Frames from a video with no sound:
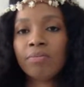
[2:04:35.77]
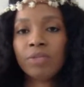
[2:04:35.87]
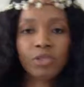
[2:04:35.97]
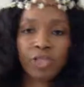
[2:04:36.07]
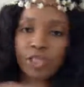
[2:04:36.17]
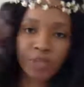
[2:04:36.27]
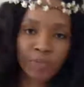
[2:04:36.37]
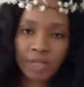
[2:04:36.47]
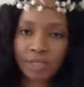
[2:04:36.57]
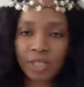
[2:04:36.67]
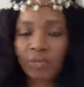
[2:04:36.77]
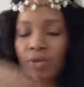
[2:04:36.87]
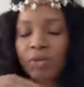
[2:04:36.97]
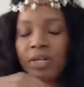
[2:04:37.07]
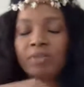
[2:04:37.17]
Your session can be in December
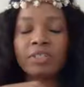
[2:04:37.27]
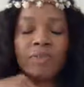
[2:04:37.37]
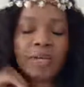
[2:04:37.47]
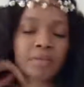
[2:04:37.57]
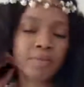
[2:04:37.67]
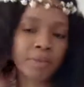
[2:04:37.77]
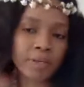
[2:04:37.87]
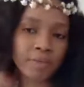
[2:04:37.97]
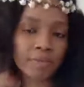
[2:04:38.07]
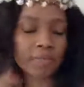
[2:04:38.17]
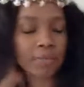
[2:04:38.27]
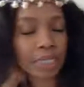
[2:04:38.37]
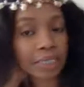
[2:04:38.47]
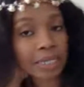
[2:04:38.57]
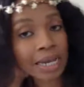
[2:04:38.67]
or whatever, it's fine. But
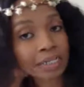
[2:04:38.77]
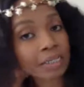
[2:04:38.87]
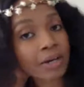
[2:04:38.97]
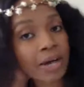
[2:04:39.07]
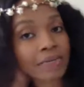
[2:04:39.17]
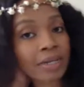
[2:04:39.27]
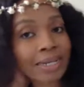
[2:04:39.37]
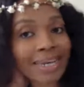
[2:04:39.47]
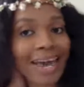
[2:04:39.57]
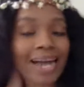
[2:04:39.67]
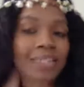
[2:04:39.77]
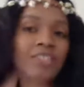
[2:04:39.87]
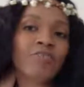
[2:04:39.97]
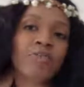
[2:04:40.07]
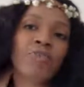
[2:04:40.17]
that's the last day I'll have the link
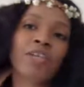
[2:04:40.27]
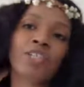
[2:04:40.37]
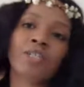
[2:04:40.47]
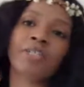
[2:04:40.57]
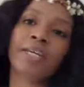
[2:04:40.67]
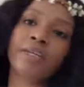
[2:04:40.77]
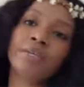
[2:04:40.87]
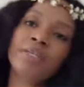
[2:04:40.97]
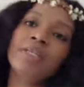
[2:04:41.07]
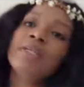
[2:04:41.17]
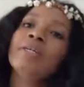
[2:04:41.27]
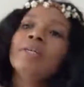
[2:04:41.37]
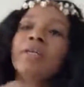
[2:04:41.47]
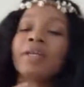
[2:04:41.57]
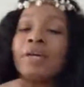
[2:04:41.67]
active before I shut it down.
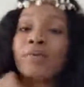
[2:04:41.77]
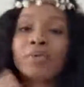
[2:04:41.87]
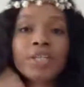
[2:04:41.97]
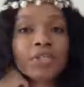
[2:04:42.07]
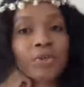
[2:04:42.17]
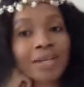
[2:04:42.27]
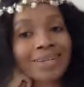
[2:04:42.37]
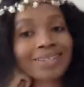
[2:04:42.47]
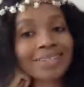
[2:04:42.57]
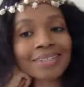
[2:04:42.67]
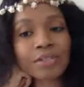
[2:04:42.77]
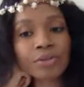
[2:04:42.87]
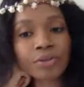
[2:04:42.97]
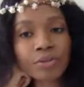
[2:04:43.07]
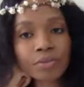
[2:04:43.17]
And I won't take new clients
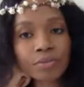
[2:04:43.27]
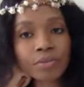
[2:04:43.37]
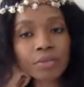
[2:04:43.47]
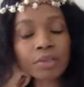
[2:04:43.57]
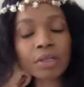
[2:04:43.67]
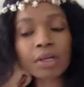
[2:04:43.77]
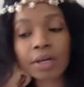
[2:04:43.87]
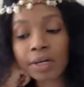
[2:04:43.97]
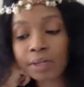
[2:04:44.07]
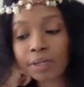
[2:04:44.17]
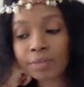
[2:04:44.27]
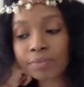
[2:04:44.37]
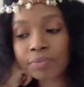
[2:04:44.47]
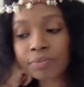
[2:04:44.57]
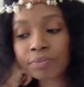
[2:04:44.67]
until,
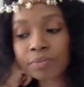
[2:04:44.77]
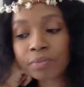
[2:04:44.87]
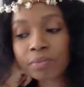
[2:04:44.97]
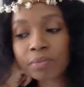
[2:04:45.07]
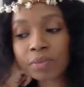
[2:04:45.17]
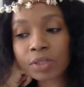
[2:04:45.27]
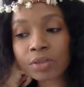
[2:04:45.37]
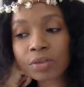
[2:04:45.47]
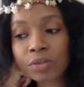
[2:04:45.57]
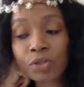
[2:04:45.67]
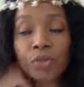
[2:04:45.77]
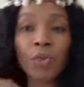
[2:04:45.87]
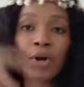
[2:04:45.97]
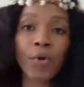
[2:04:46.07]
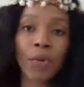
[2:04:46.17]
new
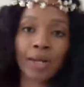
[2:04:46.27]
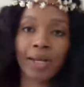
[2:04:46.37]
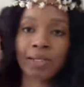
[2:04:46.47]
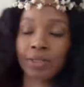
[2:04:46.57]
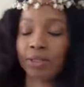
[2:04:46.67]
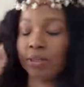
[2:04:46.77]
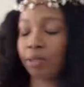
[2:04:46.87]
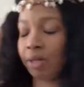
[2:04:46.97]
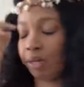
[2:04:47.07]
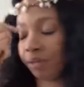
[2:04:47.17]
one-on-one clients until